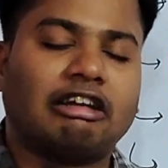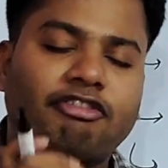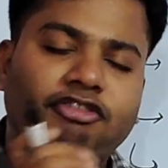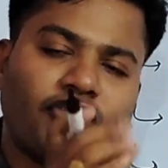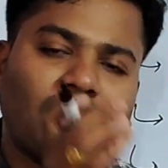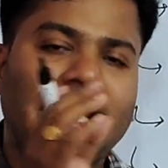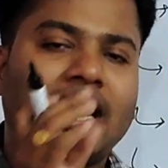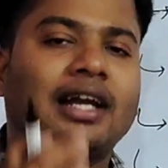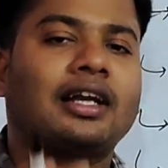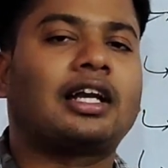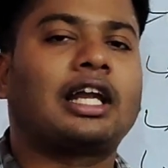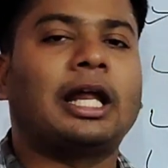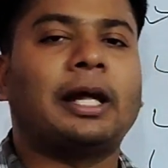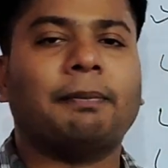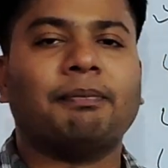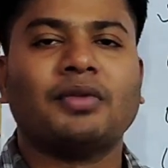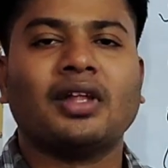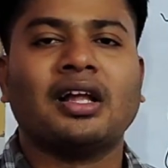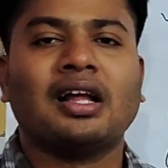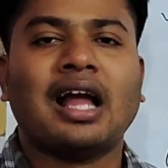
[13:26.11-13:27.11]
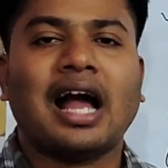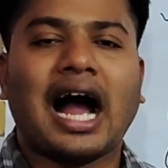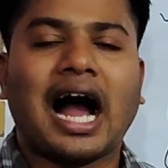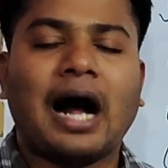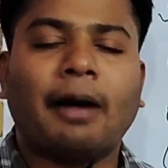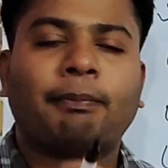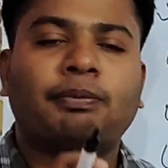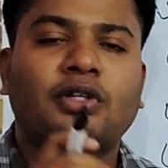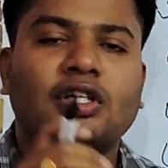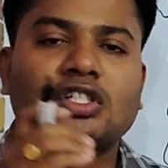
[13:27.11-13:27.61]
definitely
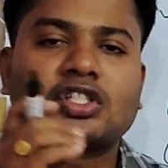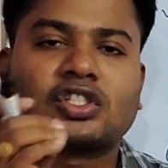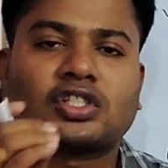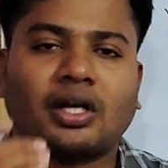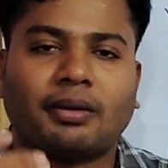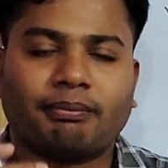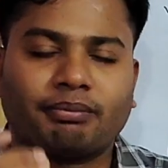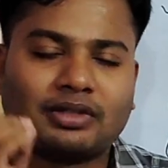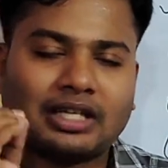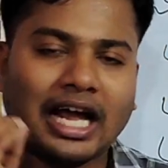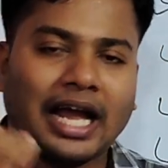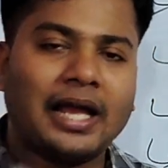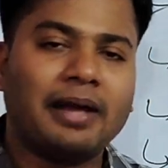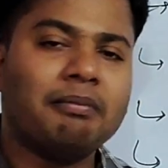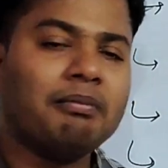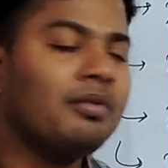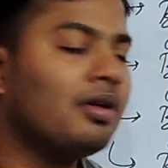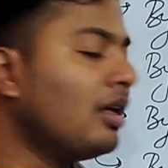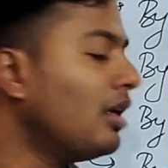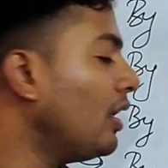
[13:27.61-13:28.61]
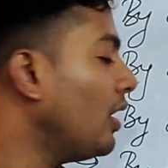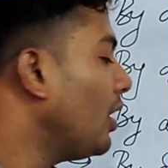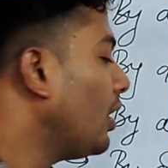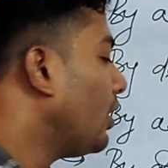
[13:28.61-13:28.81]
after some time